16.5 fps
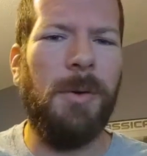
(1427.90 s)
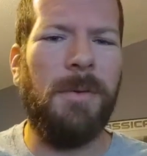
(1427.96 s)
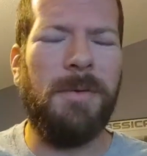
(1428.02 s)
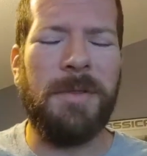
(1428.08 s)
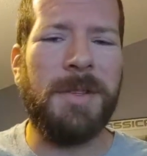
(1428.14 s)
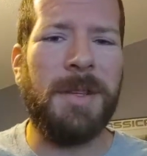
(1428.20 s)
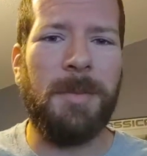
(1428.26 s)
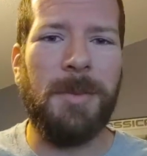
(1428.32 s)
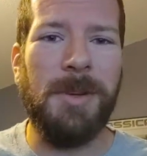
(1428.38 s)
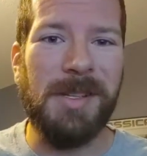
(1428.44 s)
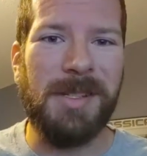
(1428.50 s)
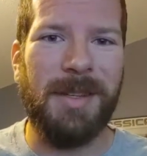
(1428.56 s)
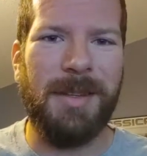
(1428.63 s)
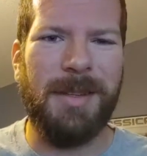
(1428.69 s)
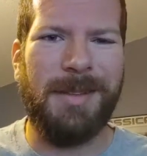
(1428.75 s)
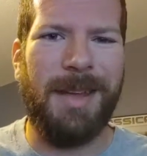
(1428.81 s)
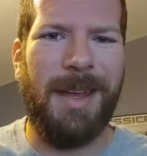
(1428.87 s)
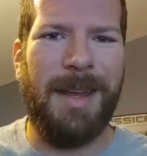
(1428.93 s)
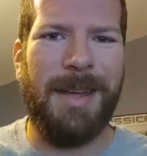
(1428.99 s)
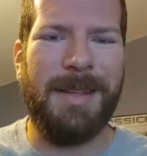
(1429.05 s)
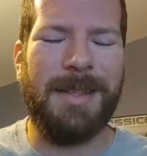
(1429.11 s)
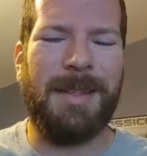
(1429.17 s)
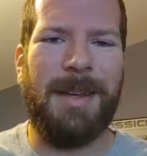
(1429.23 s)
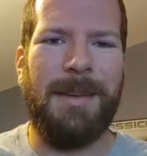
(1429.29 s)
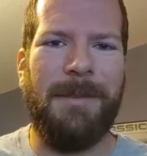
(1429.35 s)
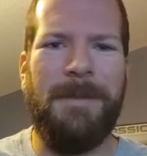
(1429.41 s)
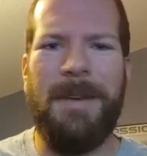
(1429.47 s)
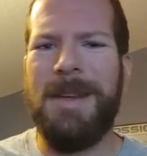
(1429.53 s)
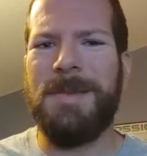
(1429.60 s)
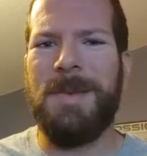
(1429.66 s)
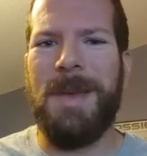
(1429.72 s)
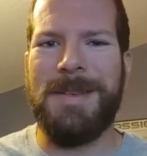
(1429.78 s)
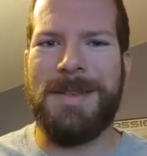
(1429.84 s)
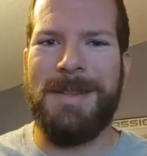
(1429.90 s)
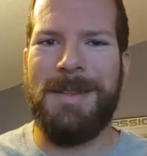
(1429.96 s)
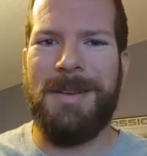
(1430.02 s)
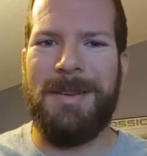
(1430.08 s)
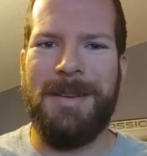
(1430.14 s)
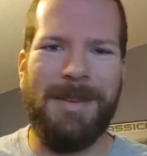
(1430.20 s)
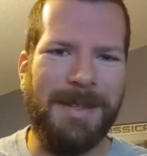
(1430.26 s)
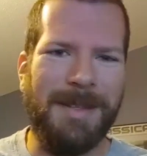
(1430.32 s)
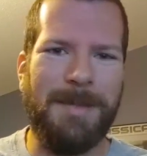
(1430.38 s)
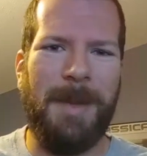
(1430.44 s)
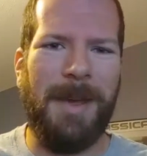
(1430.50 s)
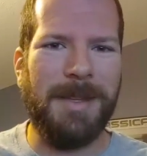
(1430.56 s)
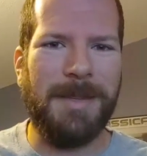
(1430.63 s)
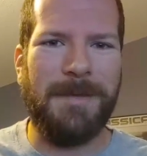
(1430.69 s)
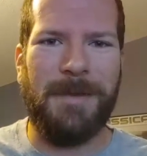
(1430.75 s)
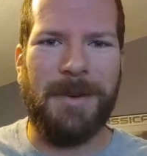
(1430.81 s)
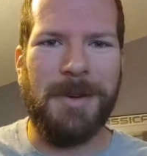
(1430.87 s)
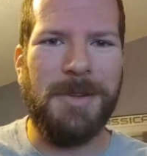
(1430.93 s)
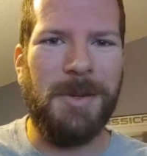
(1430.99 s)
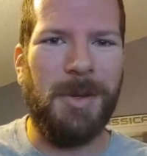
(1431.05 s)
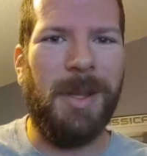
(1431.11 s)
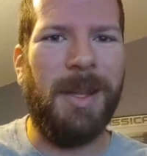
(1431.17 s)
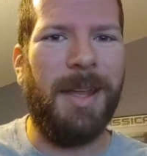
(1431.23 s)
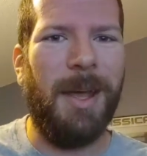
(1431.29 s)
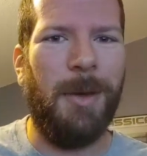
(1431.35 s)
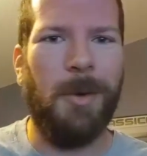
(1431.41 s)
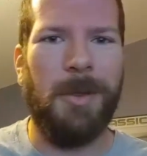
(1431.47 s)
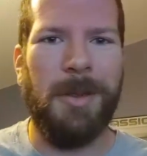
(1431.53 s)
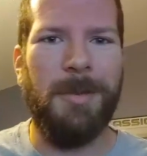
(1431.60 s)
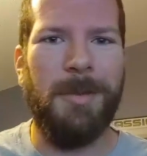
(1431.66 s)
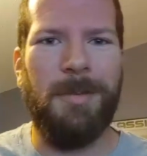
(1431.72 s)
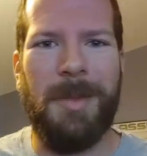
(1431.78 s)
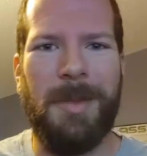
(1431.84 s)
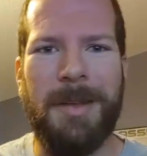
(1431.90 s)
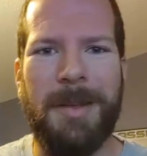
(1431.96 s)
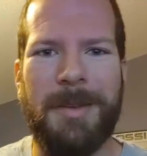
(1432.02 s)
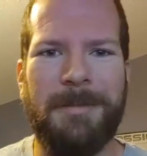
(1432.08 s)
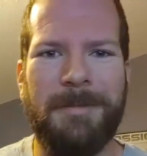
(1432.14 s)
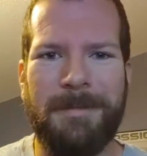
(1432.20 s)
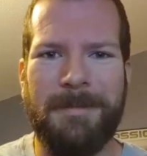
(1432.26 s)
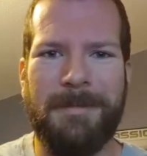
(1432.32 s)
for some reason that has a lot of fast passes on it, that's about as far as you can get with it. Like,